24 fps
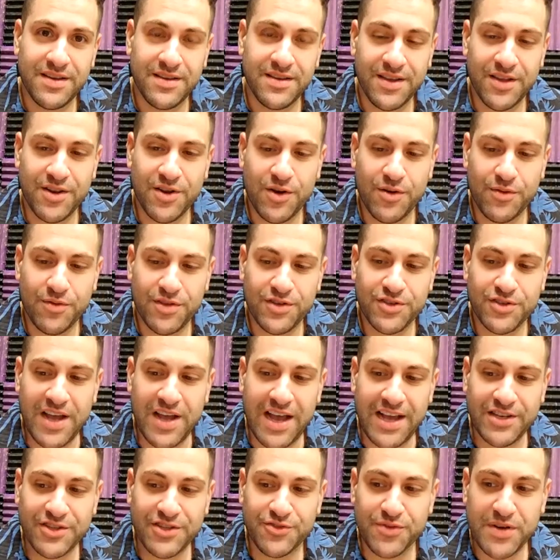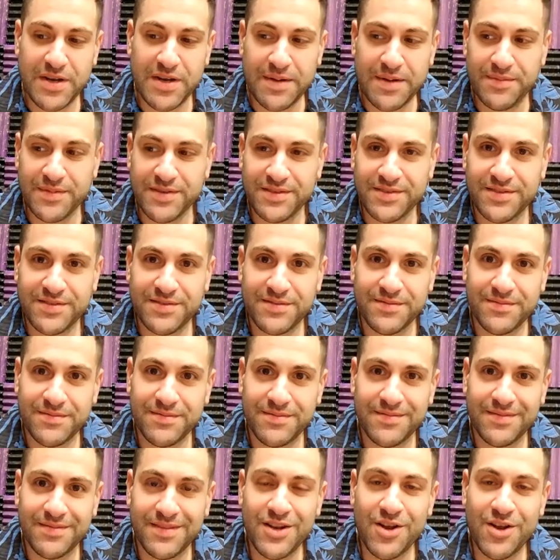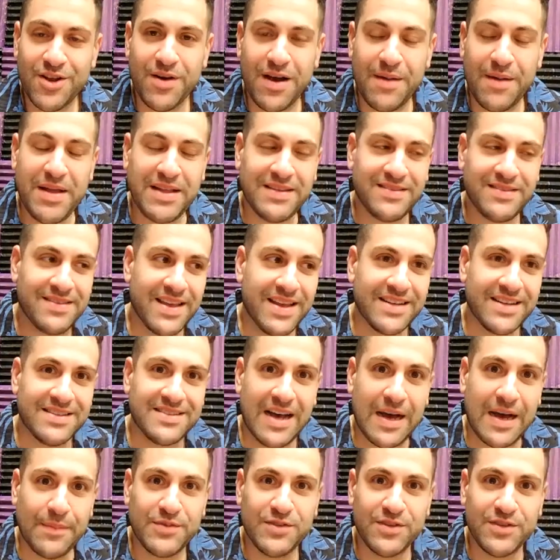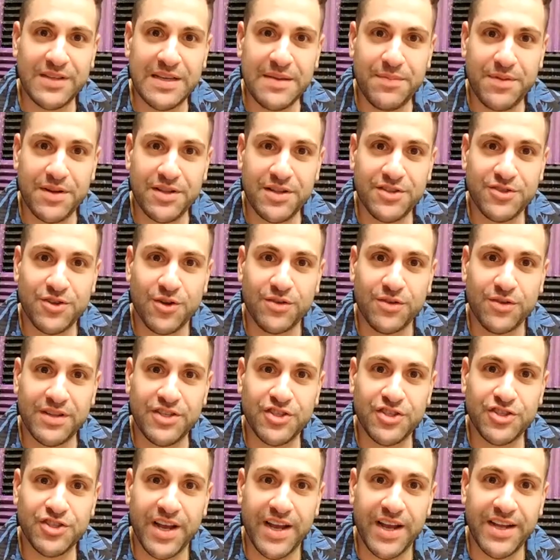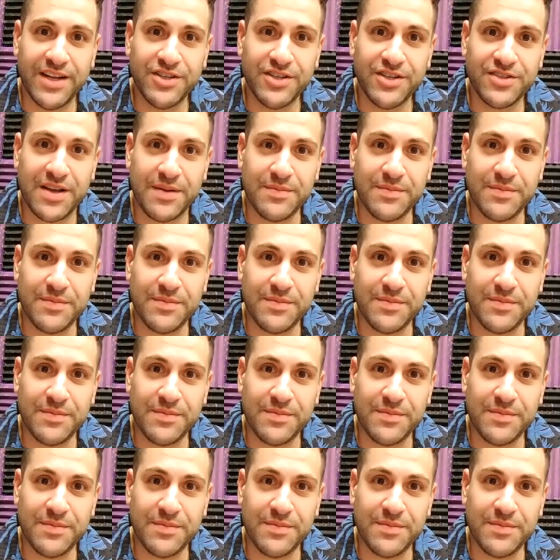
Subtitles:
the jazz dream is, I'm not saying it's obsolete, but it's certainly changed.